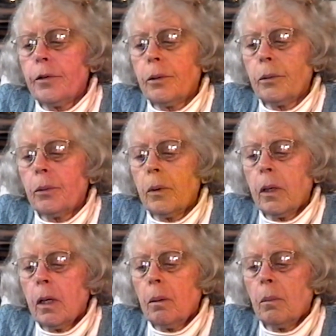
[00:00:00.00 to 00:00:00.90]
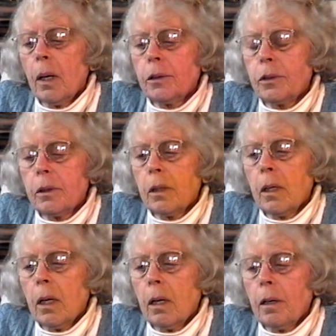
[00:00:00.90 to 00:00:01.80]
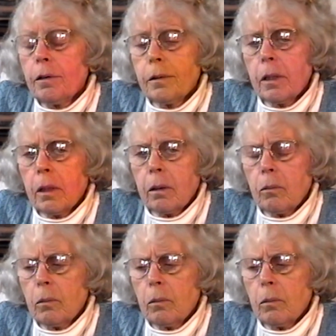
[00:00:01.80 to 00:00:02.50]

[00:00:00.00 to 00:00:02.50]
you might, I think,